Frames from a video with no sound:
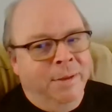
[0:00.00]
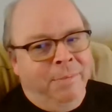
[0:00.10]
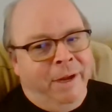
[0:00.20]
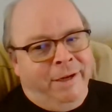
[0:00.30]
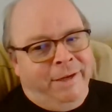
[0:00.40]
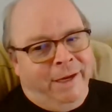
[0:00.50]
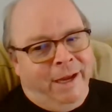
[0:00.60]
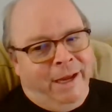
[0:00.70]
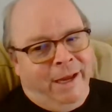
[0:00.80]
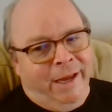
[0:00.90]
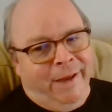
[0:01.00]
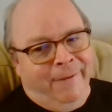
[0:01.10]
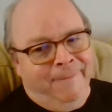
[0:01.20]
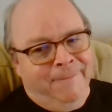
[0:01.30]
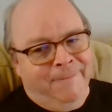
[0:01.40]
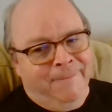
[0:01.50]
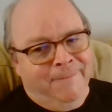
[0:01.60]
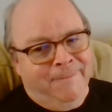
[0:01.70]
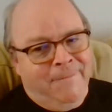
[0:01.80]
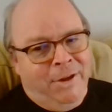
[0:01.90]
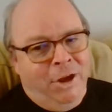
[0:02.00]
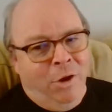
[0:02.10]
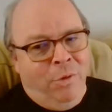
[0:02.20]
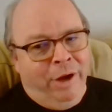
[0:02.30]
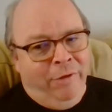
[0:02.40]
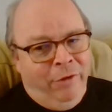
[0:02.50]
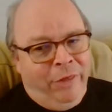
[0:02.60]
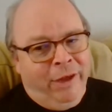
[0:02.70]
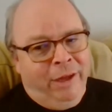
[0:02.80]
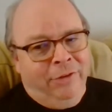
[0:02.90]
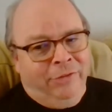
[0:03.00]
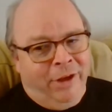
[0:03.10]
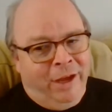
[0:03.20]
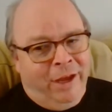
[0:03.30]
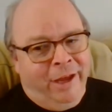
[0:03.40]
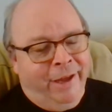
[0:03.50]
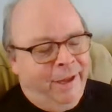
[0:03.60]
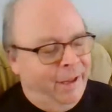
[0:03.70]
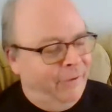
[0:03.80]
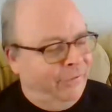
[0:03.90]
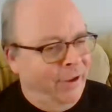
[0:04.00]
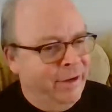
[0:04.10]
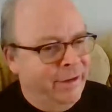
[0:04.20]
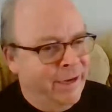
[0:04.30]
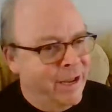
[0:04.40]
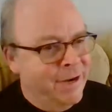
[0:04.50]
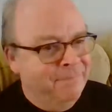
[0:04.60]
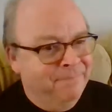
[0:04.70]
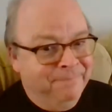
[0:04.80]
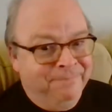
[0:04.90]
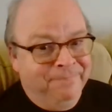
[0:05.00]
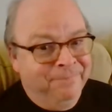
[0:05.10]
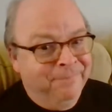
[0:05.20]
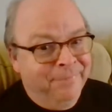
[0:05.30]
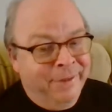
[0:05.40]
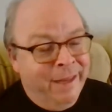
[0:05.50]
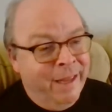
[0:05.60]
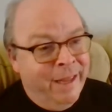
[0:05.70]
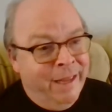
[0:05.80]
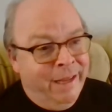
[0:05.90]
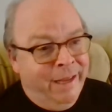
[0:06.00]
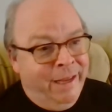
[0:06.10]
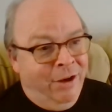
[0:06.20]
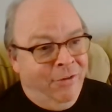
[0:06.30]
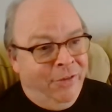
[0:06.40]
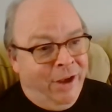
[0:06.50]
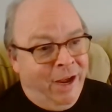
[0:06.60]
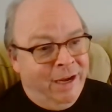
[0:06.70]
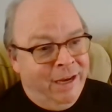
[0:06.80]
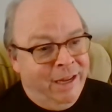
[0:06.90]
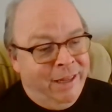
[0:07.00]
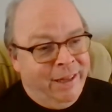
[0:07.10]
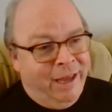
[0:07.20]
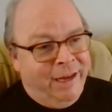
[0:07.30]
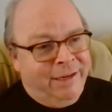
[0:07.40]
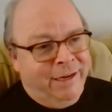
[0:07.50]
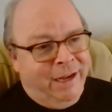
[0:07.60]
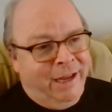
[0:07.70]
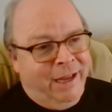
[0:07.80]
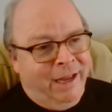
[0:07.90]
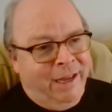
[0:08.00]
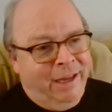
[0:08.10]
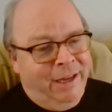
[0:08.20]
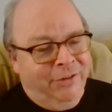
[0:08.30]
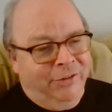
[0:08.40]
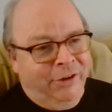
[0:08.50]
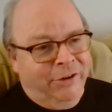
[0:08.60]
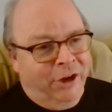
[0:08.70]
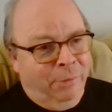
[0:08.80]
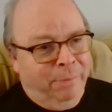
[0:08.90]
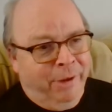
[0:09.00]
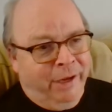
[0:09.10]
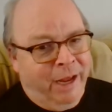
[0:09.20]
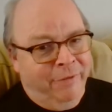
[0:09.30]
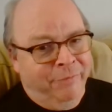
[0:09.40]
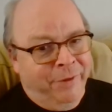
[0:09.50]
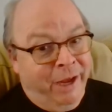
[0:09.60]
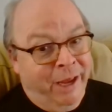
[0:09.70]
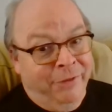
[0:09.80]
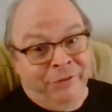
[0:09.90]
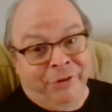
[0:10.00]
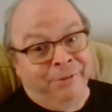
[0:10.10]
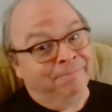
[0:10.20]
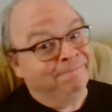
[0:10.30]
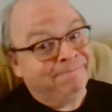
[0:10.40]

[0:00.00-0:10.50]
But when everything is said and done, the idea that his guitar pick gave him cancer,